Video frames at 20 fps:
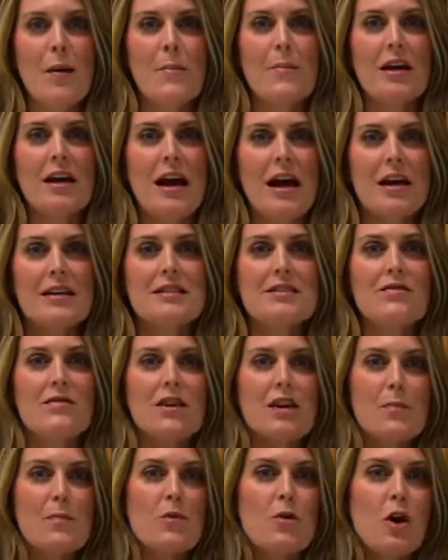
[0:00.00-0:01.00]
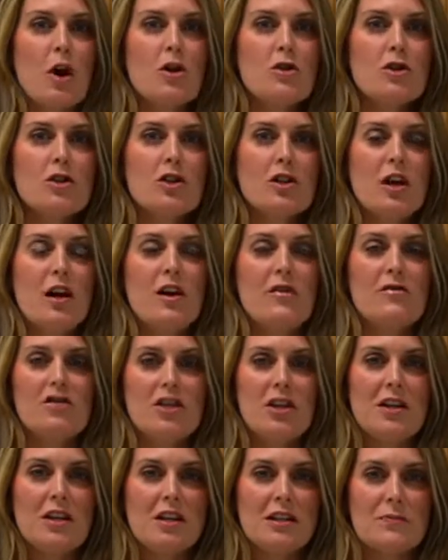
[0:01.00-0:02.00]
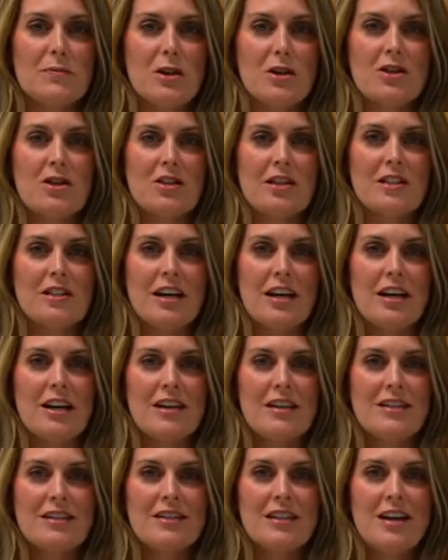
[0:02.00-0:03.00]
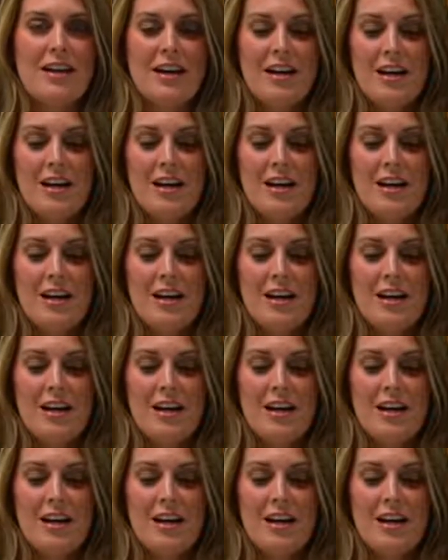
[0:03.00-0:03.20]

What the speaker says: because of the approach of gene expression science.